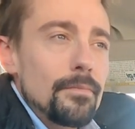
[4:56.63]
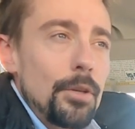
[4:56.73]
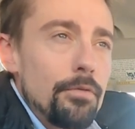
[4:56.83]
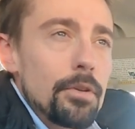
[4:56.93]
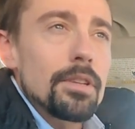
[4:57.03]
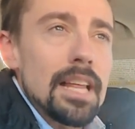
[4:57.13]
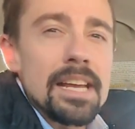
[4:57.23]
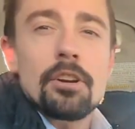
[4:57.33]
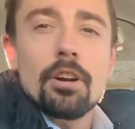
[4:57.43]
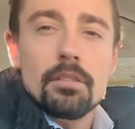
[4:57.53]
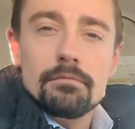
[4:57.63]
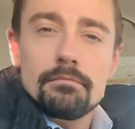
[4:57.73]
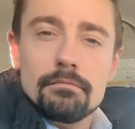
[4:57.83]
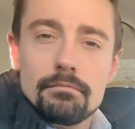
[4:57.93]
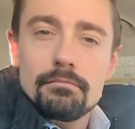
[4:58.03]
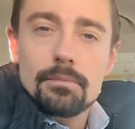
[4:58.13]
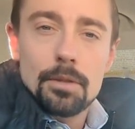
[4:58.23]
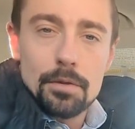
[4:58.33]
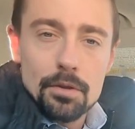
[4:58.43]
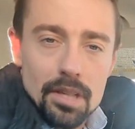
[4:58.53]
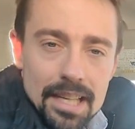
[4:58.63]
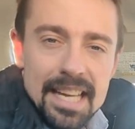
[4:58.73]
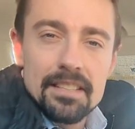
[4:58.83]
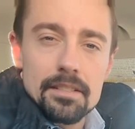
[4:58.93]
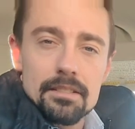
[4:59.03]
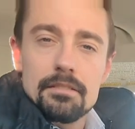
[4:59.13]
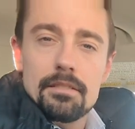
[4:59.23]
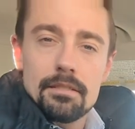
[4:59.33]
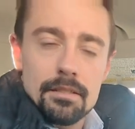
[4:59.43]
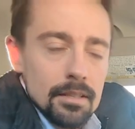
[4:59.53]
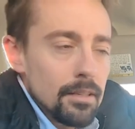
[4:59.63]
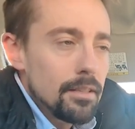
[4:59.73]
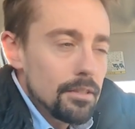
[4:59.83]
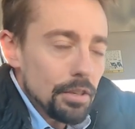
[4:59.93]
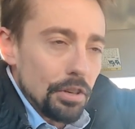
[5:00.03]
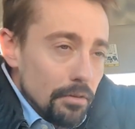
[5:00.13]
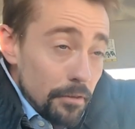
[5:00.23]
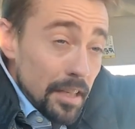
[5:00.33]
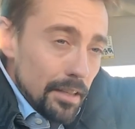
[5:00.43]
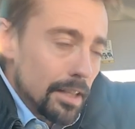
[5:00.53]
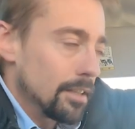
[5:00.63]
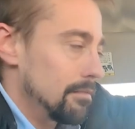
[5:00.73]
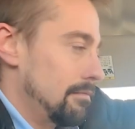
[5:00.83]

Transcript: You feel lighter. You feel cleansed. It's a good feeling.